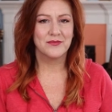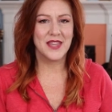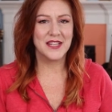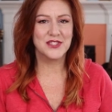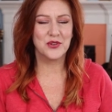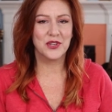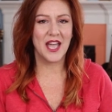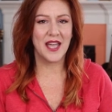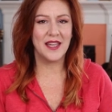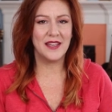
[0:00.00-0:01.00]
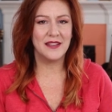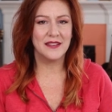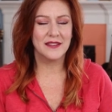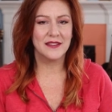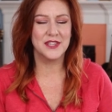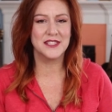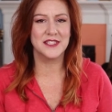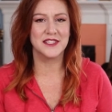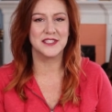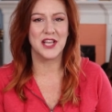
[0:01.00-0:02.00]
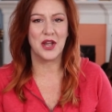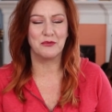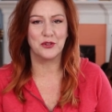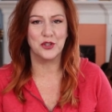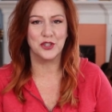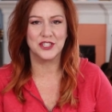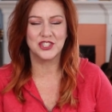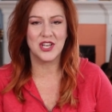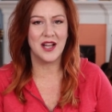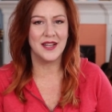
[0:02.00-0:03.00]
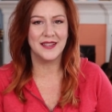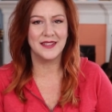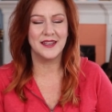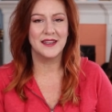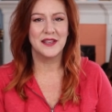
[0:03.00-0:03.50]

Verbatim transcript: That's okay. This is the time for you to shine.